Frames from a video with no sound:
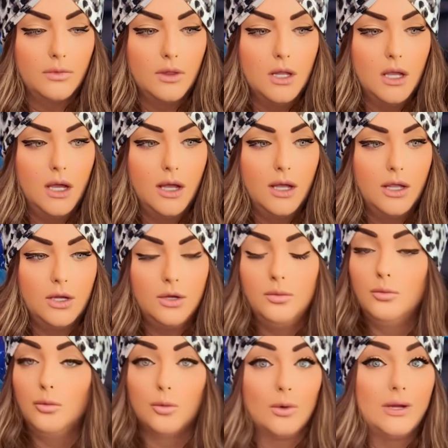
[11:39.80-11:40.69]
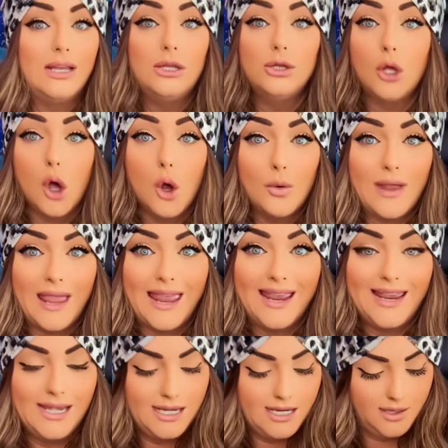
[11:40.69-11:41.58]

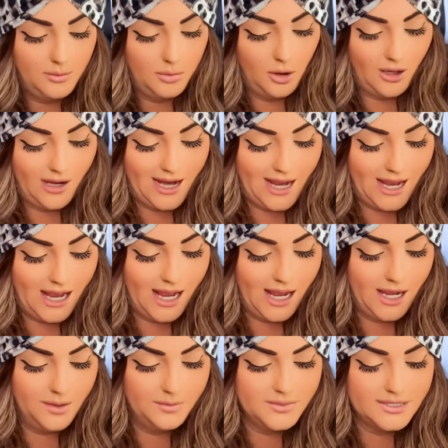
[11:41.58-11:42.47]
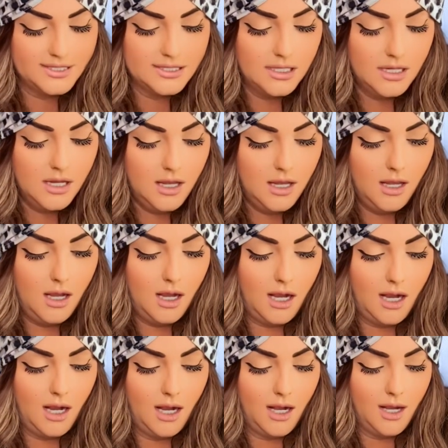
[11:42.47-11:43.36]
relocating perhaps,
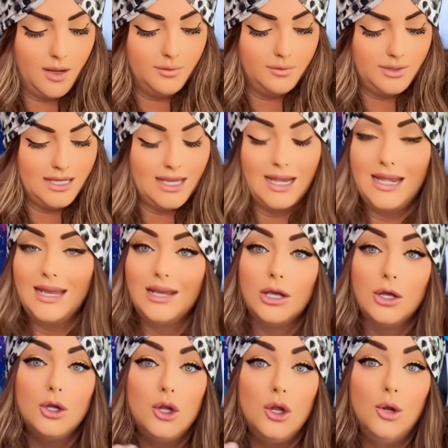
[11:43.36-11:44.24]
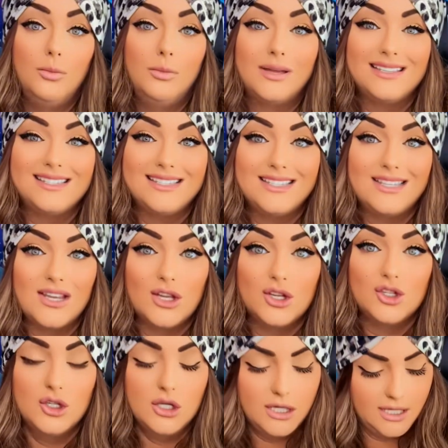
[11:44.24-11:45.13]
getting a new
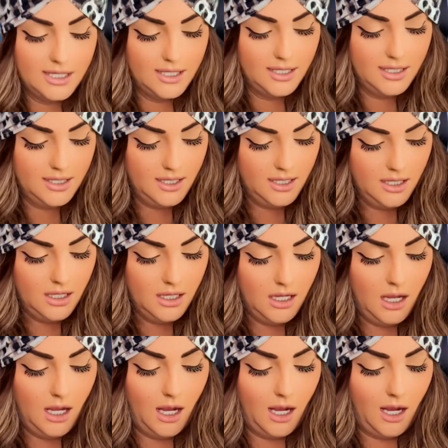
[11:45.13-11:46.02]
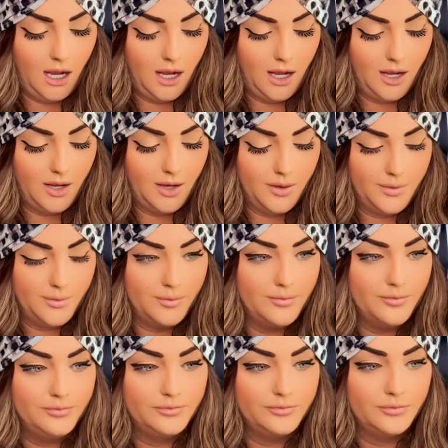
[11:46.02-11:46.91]
position.
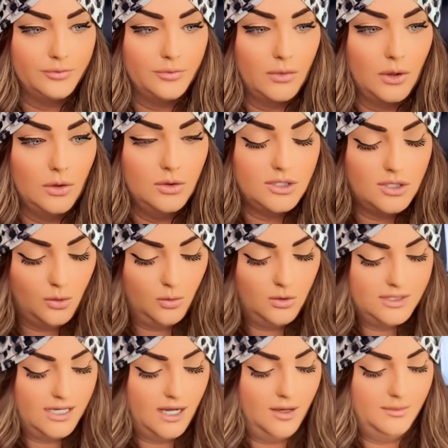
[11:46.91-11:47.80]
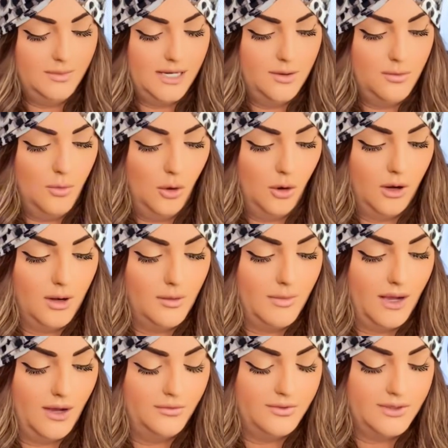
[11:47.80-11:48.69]
Tell me more
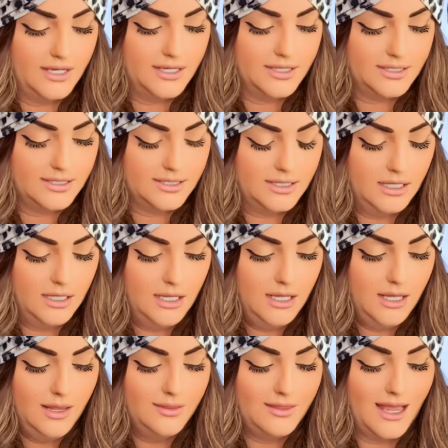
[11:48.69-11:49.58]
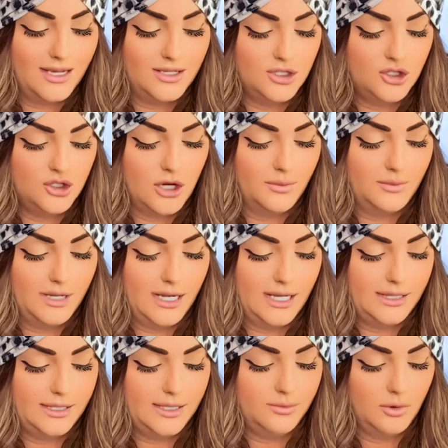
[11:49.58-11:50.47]
about this. That's
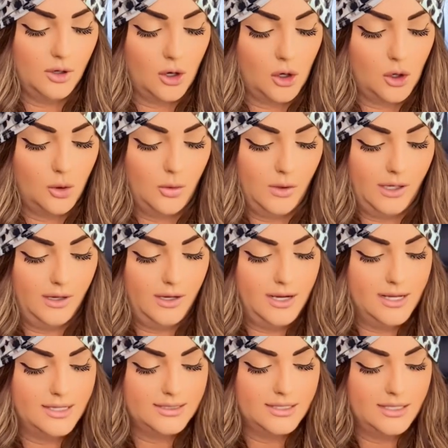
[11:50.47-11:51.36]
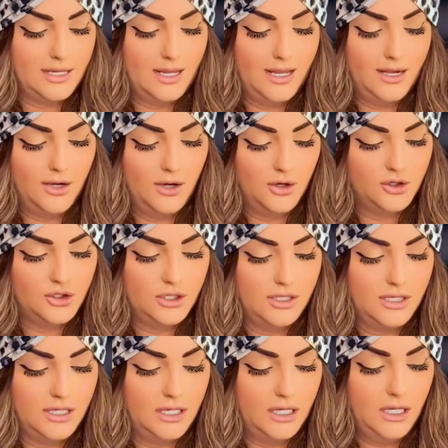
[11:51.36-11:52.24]
Gemini, Libra, Aquarius
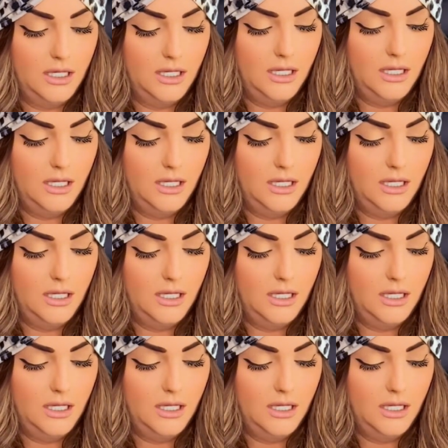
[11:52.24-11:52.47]
energy.